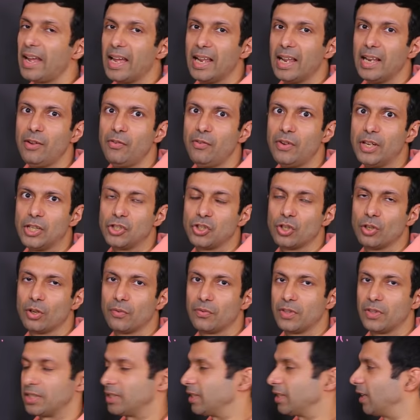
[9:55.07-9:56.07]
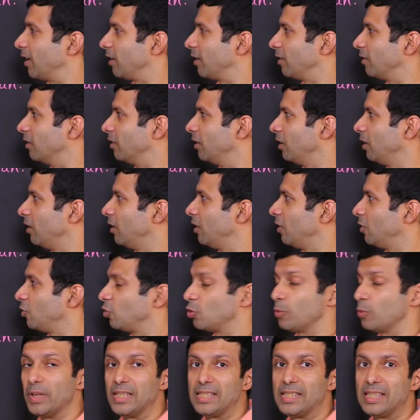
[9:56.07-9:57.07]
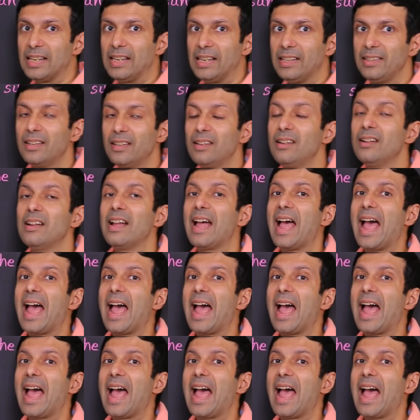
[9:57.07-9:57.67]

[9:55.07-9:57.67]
elevation of the sun. So basically the